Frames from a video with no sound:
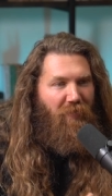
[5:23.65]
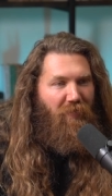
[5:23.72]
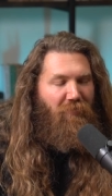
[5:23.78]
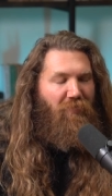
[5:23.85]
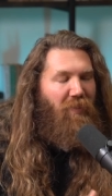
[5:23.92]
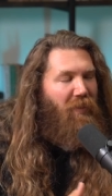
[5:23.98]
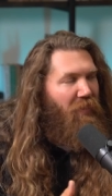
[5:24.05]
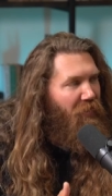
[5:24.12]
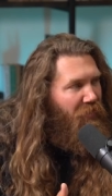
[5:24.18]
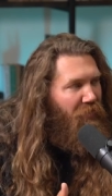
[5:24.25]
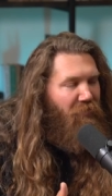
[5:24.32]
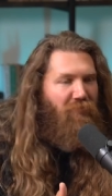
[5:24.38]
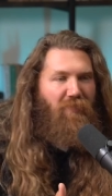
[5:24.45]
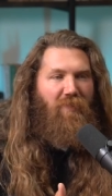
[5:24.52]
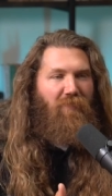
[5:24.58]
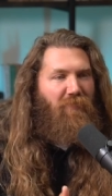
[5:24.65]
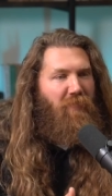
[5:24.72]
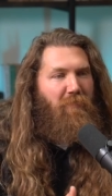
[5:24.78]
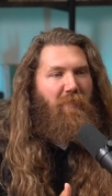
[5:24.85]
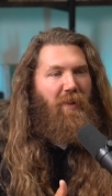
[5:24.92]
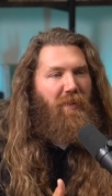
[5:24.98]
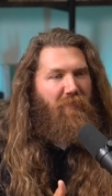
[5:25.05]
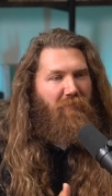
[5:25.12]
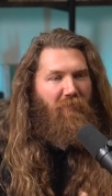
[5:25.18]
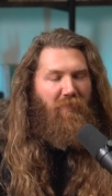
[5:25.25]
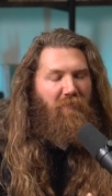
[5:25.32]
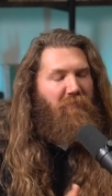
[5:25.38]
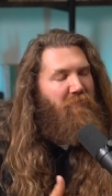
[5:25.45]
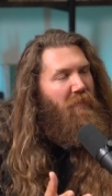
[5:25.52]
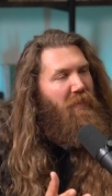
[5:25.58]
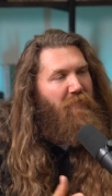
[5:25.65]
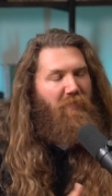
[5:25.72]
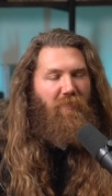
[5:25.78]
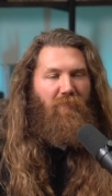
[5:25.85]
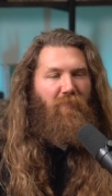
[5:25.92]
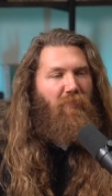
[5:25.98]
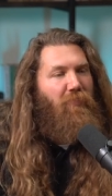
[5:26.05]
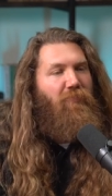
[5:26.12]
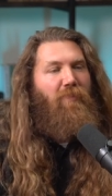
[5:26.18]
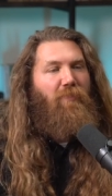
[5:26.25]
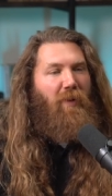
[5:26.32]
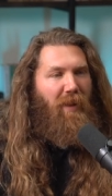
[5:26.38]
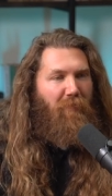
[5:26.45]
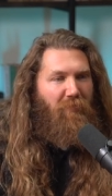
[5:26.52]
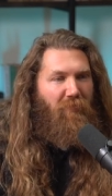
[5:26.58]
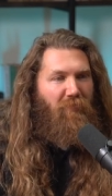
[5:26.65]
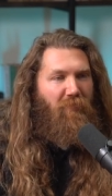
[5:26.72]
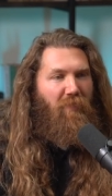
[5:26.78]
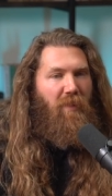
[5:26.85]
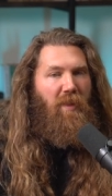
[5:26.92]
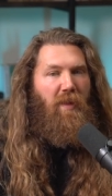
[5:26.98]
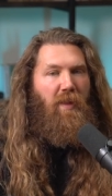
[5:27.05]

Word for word: I was like, all right, I'll see if they bite. Like maybe we'll see what happens.